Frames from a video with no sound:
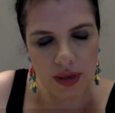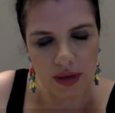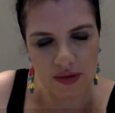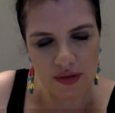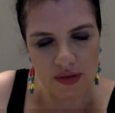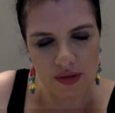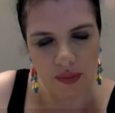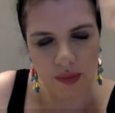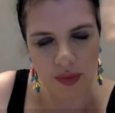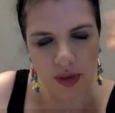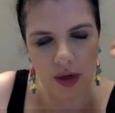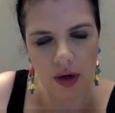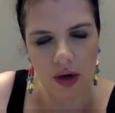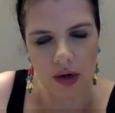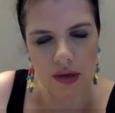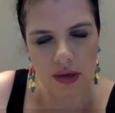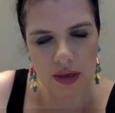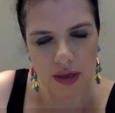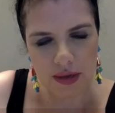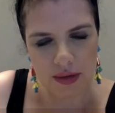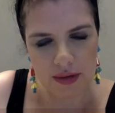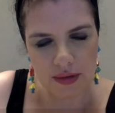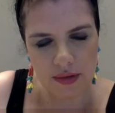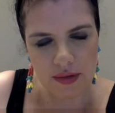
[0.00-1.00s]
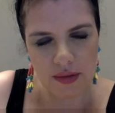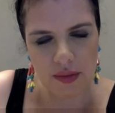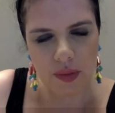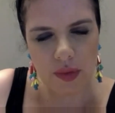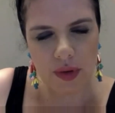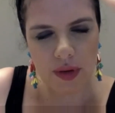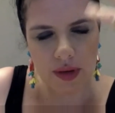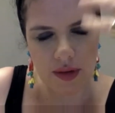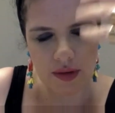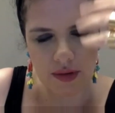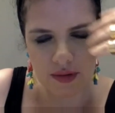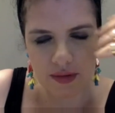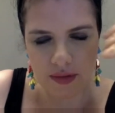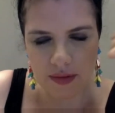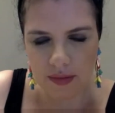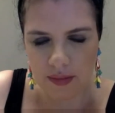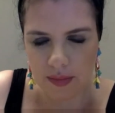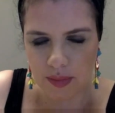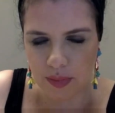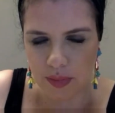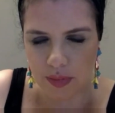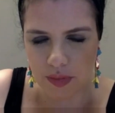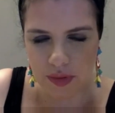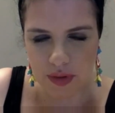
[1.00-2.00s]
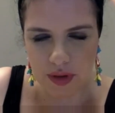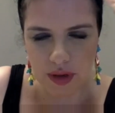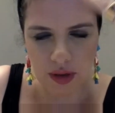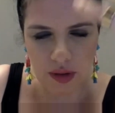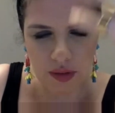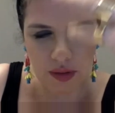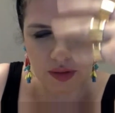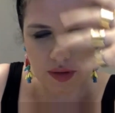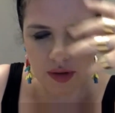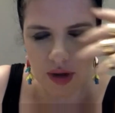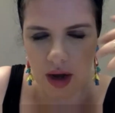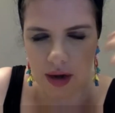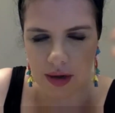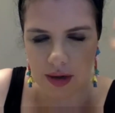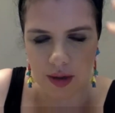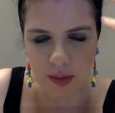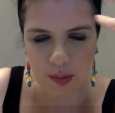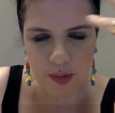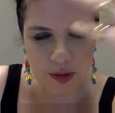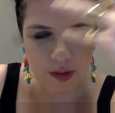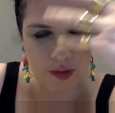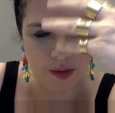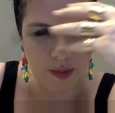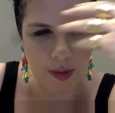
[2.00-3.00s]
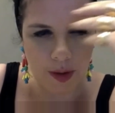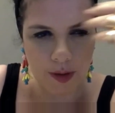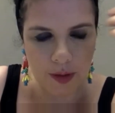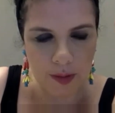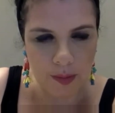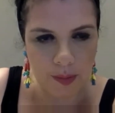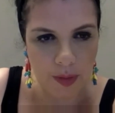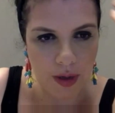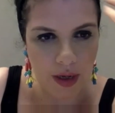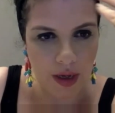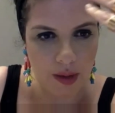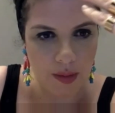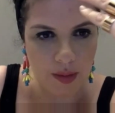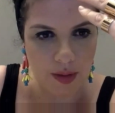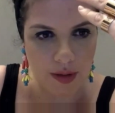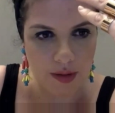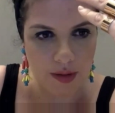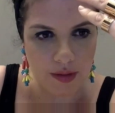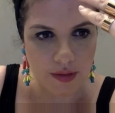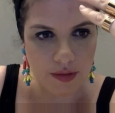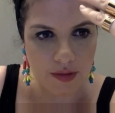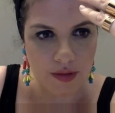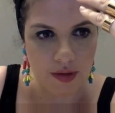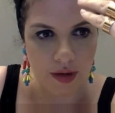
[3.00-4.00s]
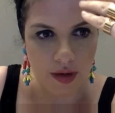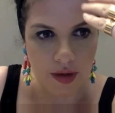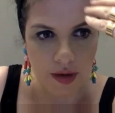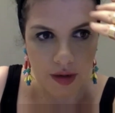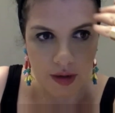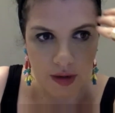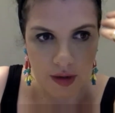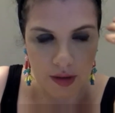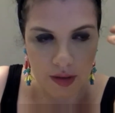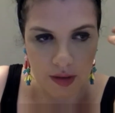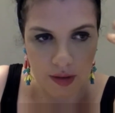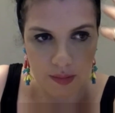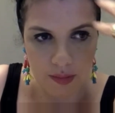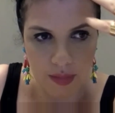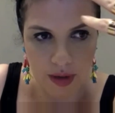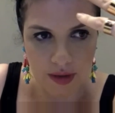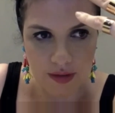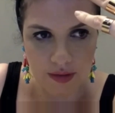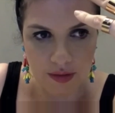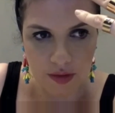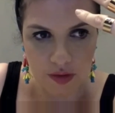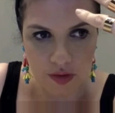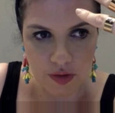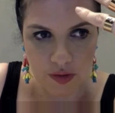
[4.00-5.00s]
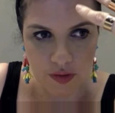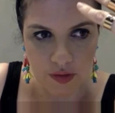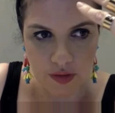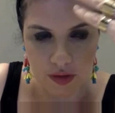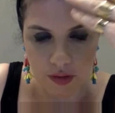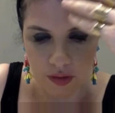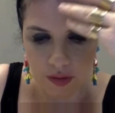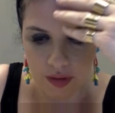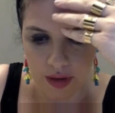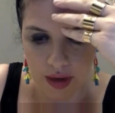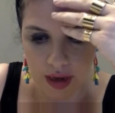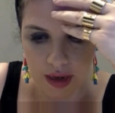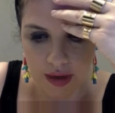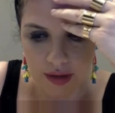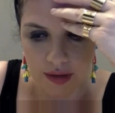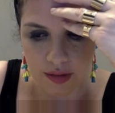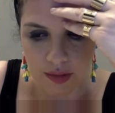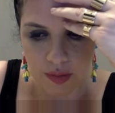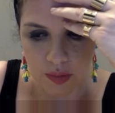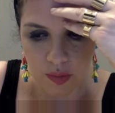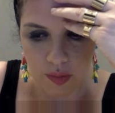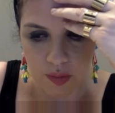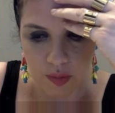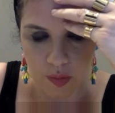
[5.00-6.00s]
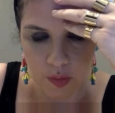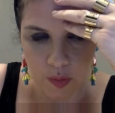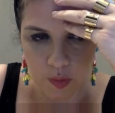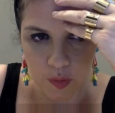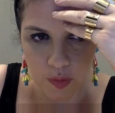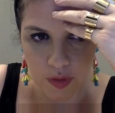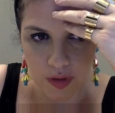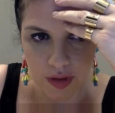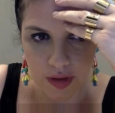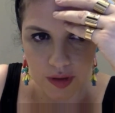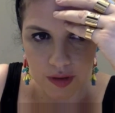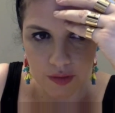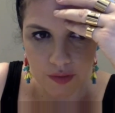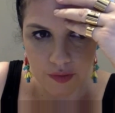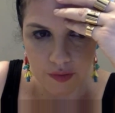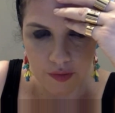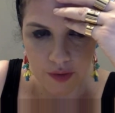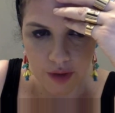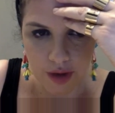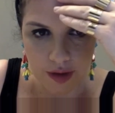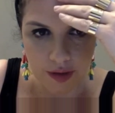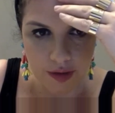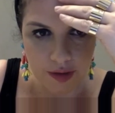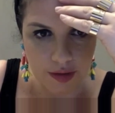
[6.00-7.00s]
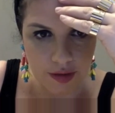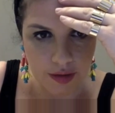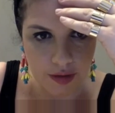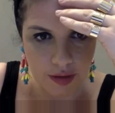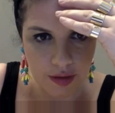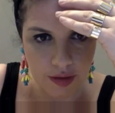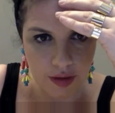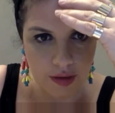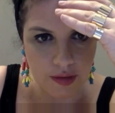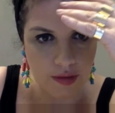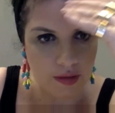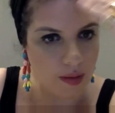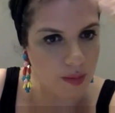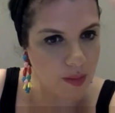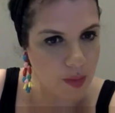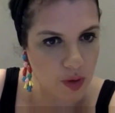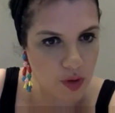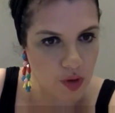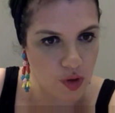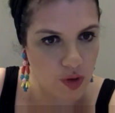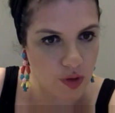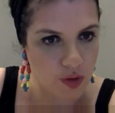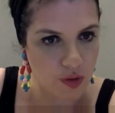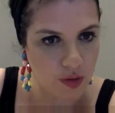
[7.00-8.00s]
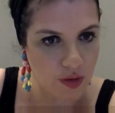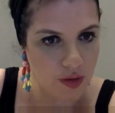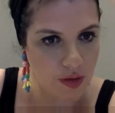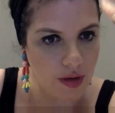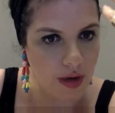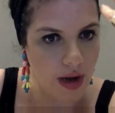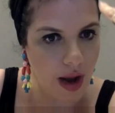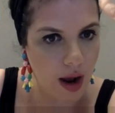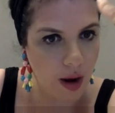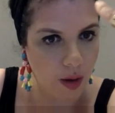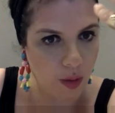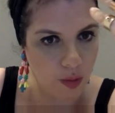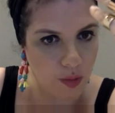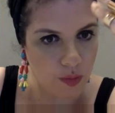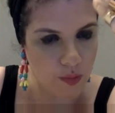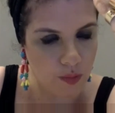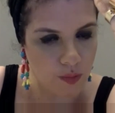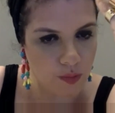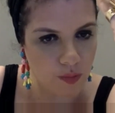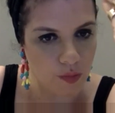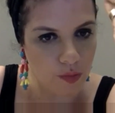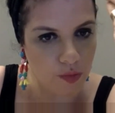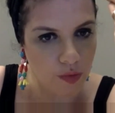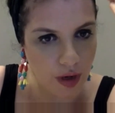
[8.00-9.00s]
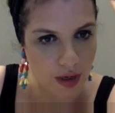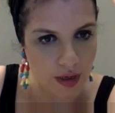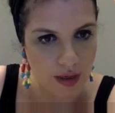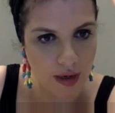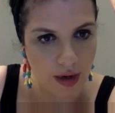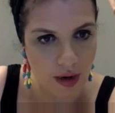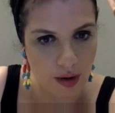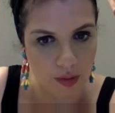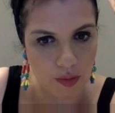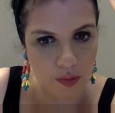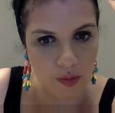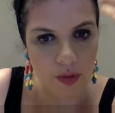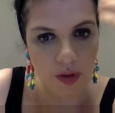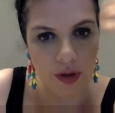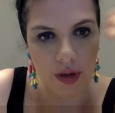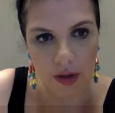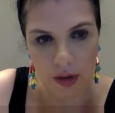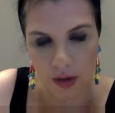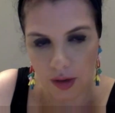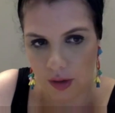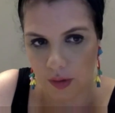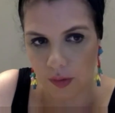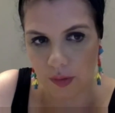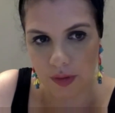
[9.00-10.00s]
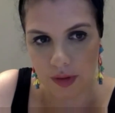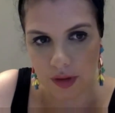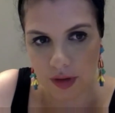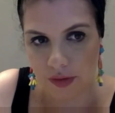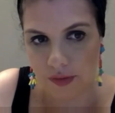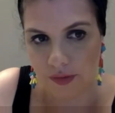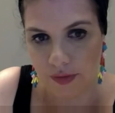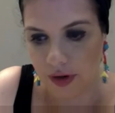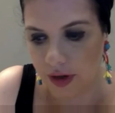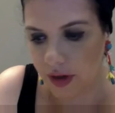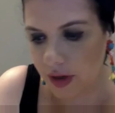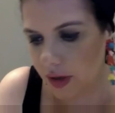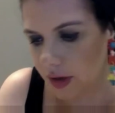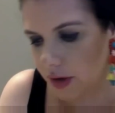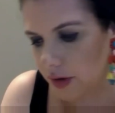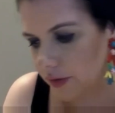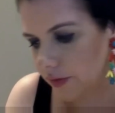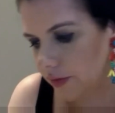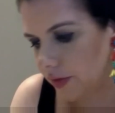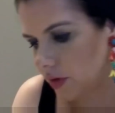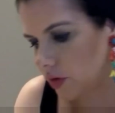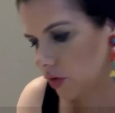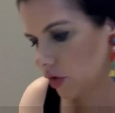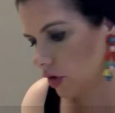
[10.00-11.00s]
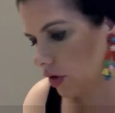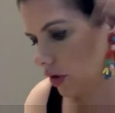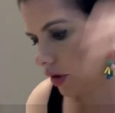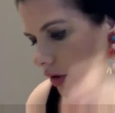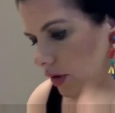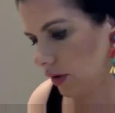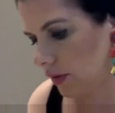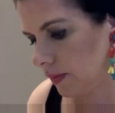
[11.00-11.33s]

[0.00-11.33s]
this, regardless, will this, you know, the documents about the payments, the messages and all that, will it affect his image now? Right now, you know, in the very near future.